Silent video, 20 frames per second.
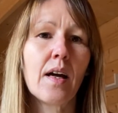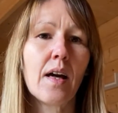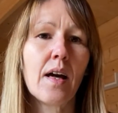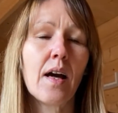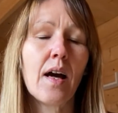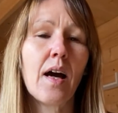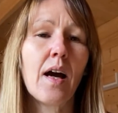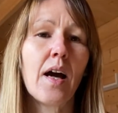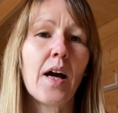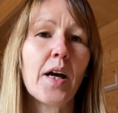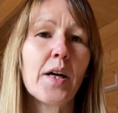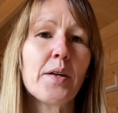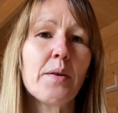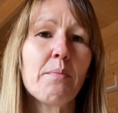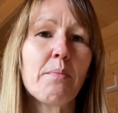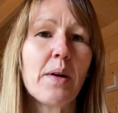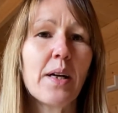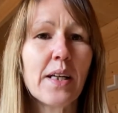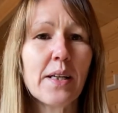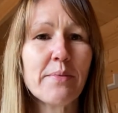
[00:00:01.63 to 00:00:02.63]
Hi,
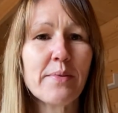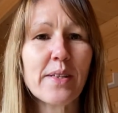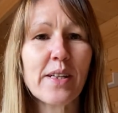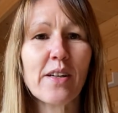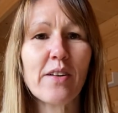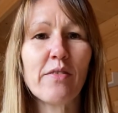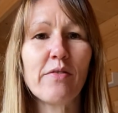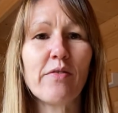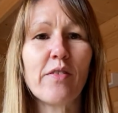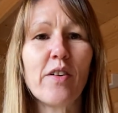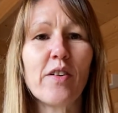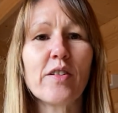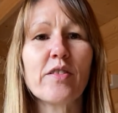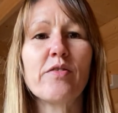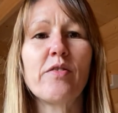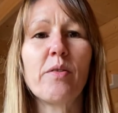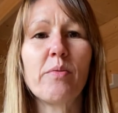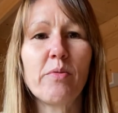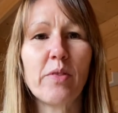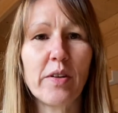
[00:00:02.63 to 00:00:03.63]
my name is Nicola Fox
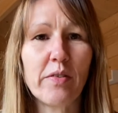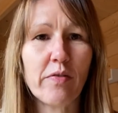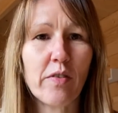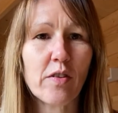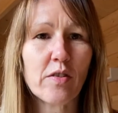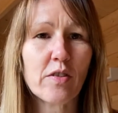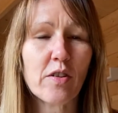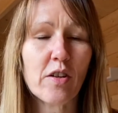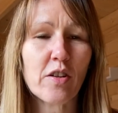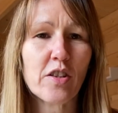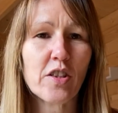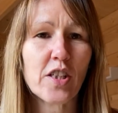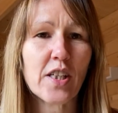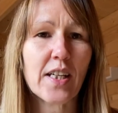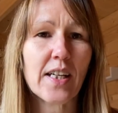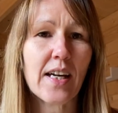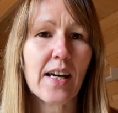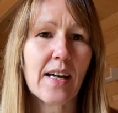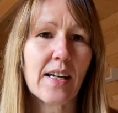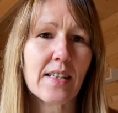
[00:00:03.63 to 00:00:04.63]
from
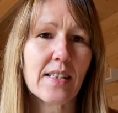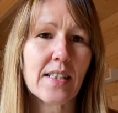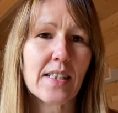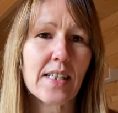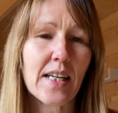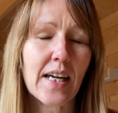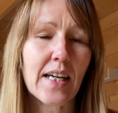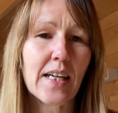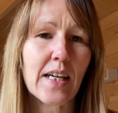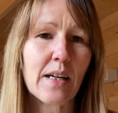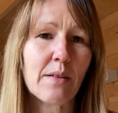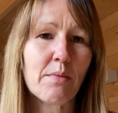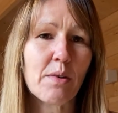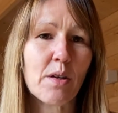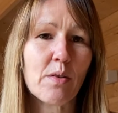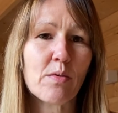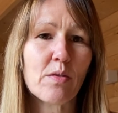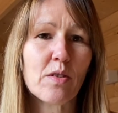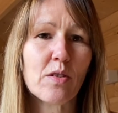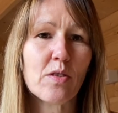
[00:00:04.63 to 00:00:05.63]
Refoxology, and today I'm
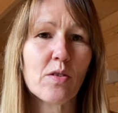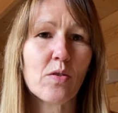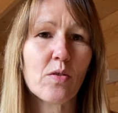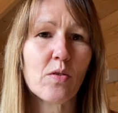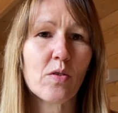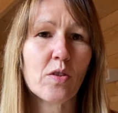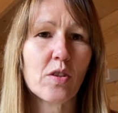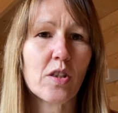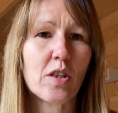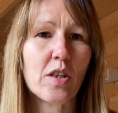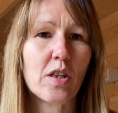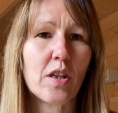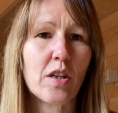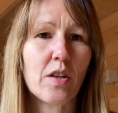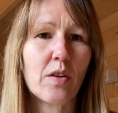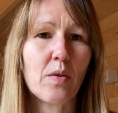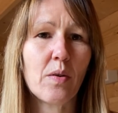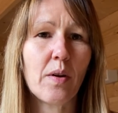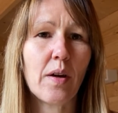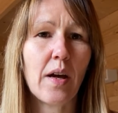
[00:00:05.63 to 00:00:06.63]
going to talk to
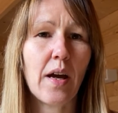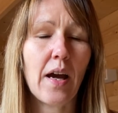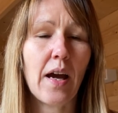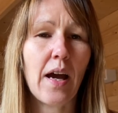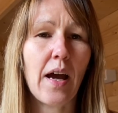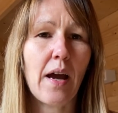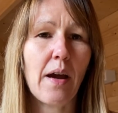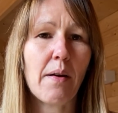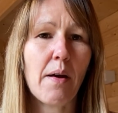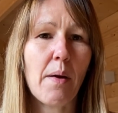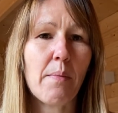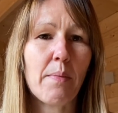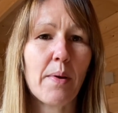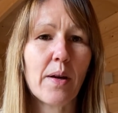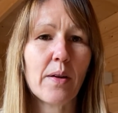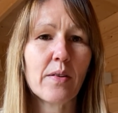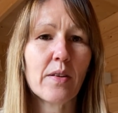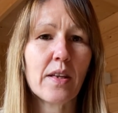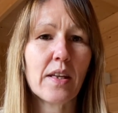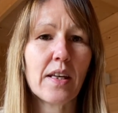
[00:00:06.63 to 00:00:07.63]
you
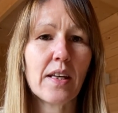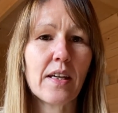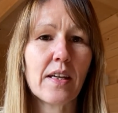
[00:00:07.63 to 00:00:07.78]
about the